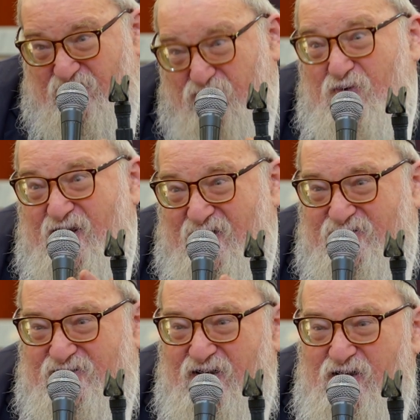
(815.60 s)
the
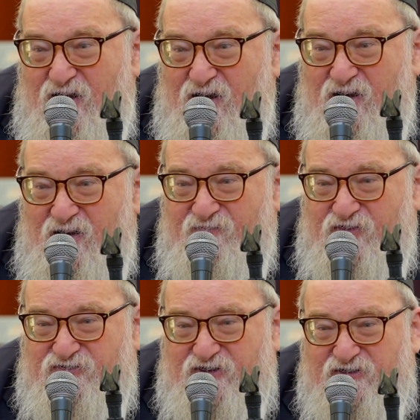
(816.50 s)
greatest of
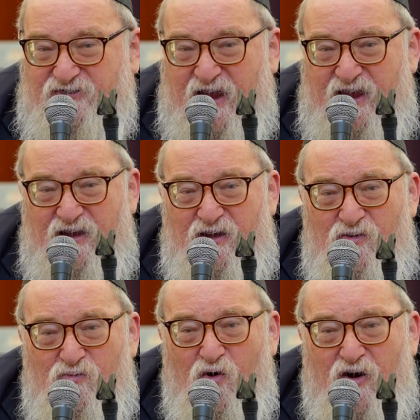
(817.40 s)
the 6-day
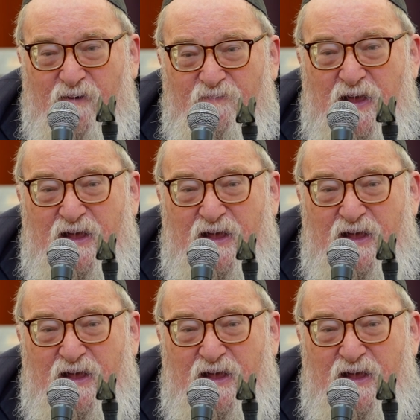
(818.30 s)
war.